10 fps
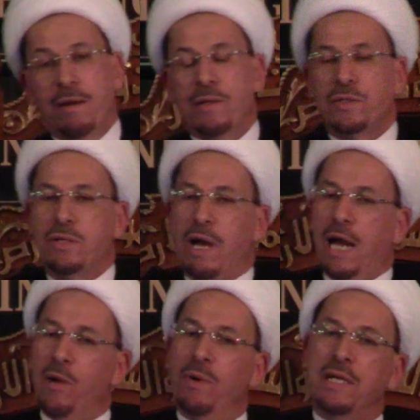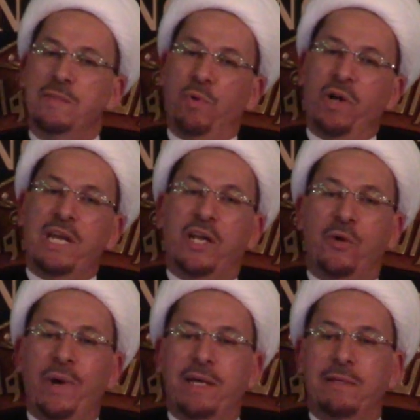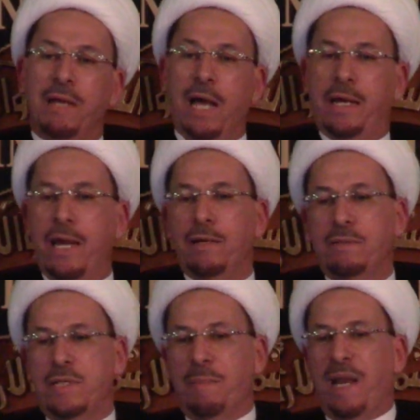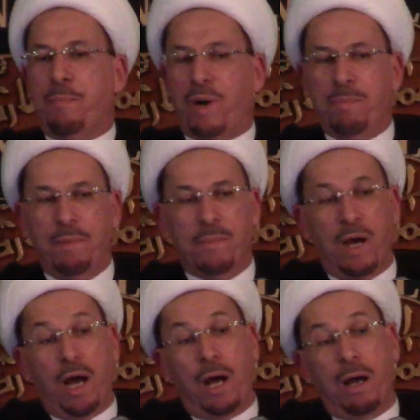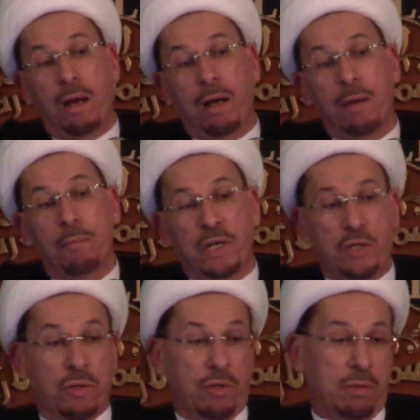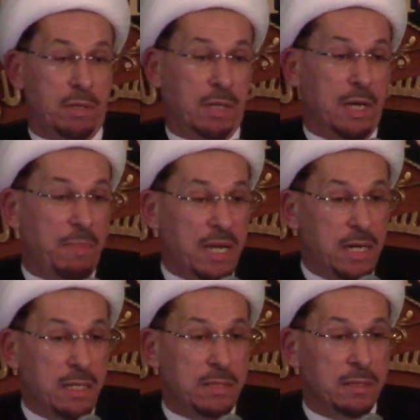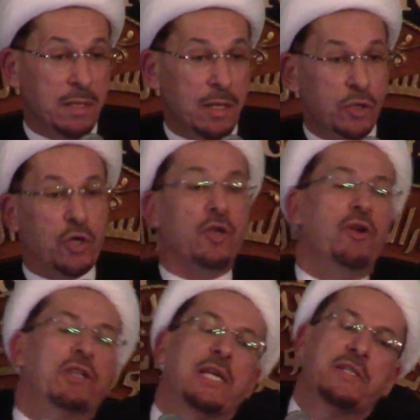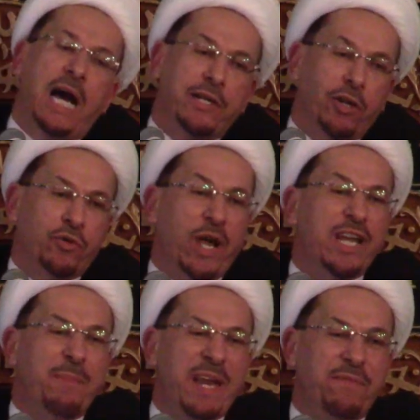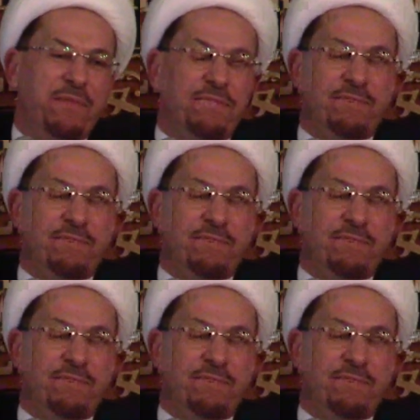So I was born in Kuwait. Again, similar problem. But you're Lebanese, so you're not entitled to any benefit.